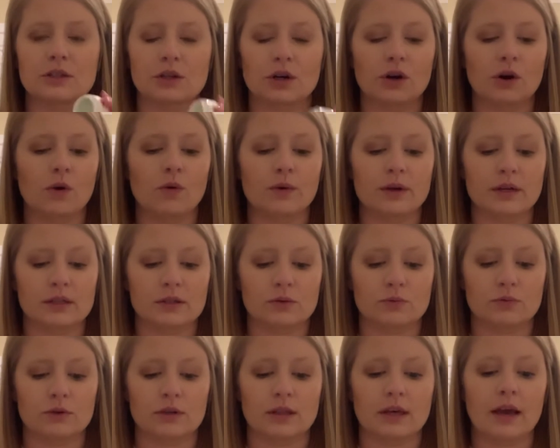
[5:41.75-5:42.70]
are always
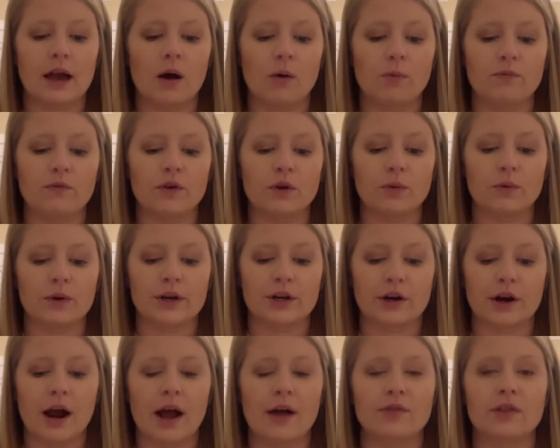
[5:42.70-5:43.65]
really helpful when
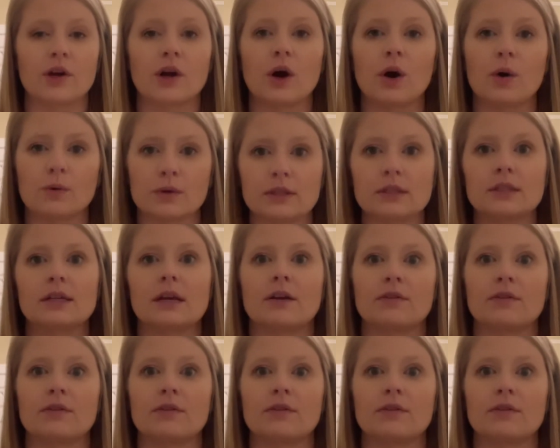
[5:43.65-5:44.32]
you're on the go instead